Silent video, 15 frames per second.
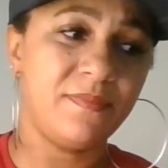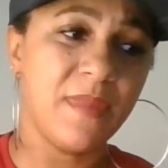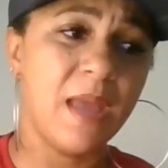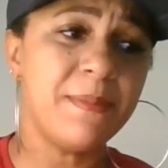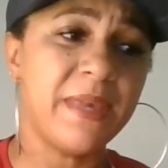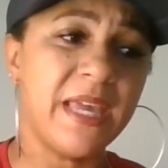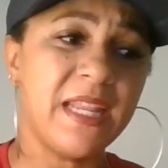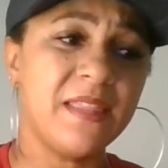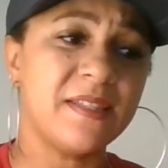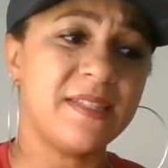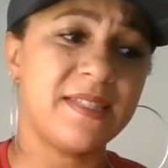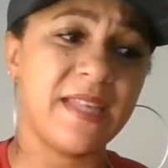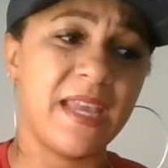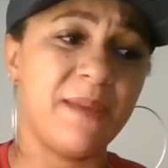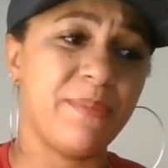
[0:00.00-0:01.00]
I'm getting the
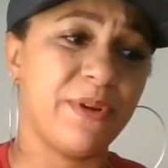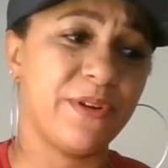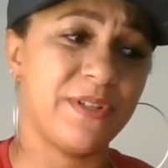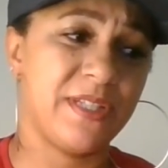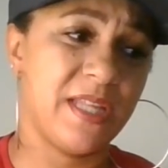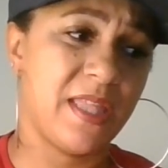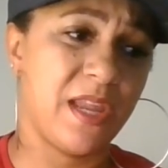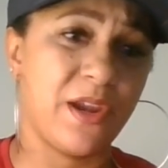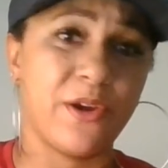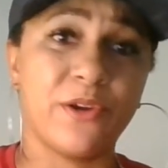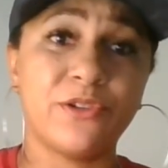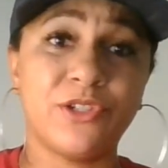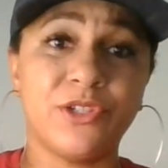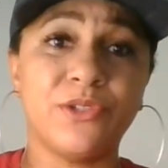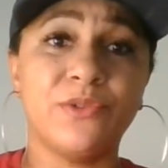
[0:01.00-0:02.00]
same person that
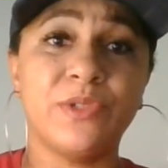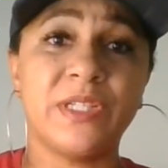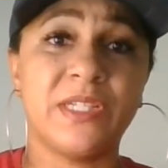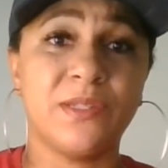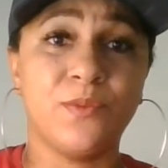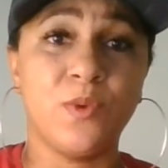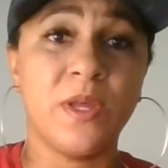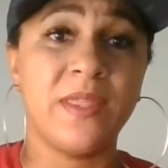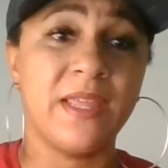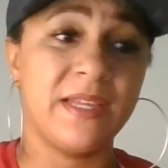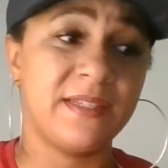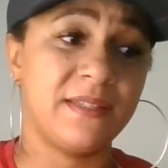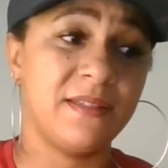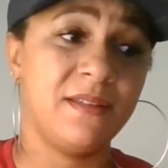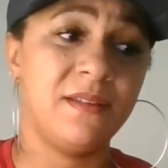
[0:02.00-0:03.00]
hurt you is the one
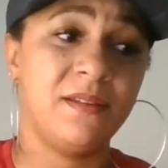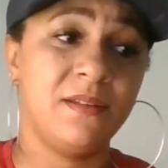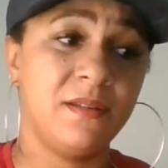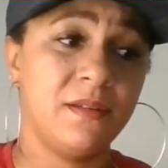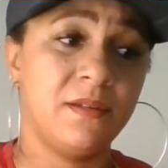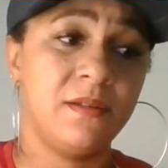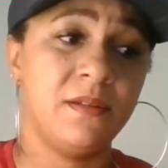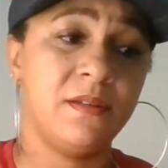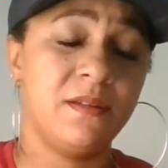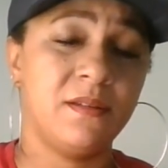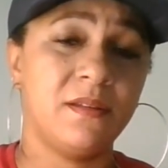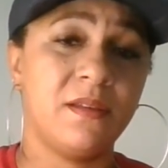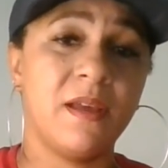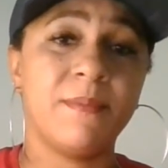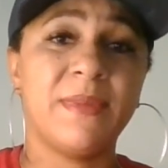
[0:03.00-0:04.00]
that's
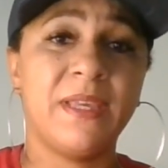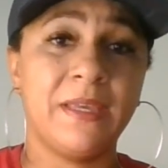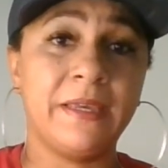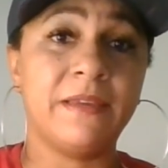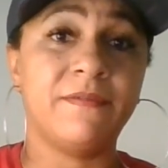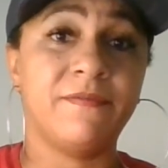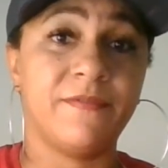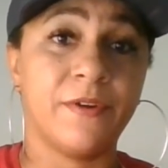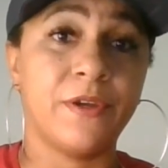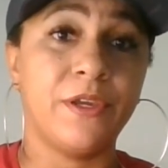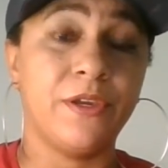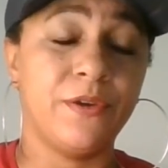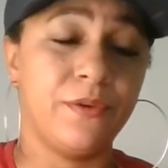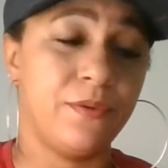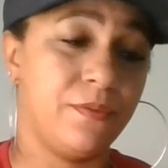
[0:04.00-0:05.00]
coming in for
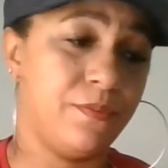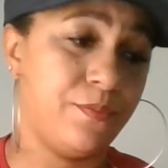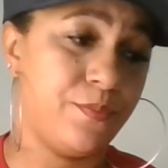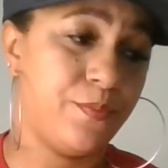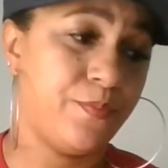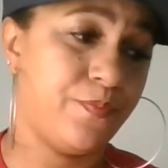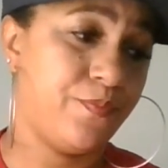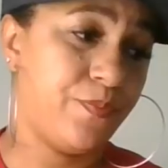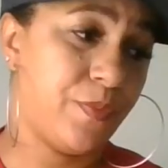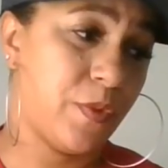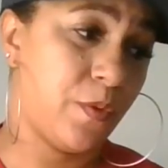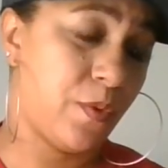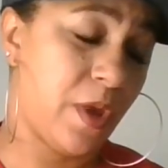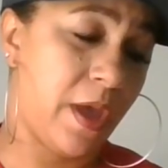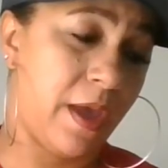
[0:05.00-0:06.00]
you.
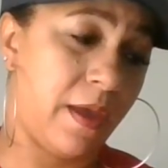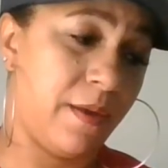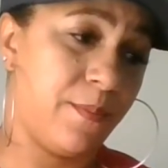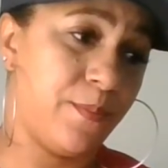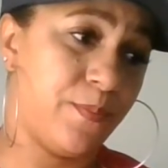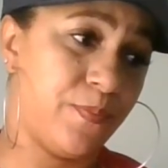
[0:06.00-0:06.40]
Okay.